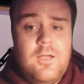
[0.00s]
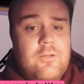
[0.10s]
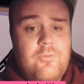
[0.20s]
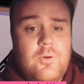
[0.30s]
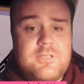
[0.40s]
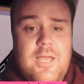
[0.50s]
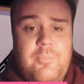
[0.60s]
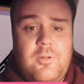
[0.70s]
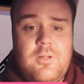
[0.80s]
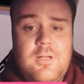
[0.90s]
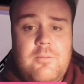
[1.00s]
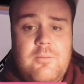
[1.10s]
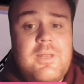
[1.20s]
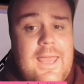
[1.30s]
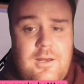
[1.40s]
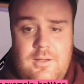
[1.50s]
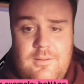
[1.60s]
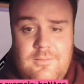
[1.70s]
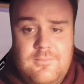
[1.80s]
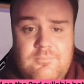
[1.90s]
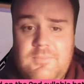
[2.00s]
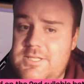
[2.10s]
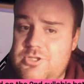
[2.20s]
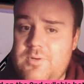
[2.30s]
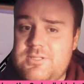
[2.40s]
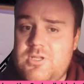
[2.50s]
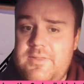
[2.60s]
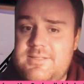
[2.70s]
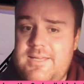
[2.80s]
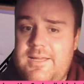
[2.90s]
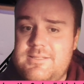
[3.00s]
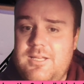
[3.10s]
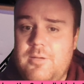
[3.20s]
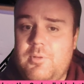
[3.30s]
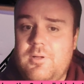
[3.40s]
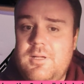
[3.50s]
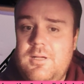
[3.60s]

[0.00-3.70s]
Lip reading: For example, banana. It's stressed on the second syllable.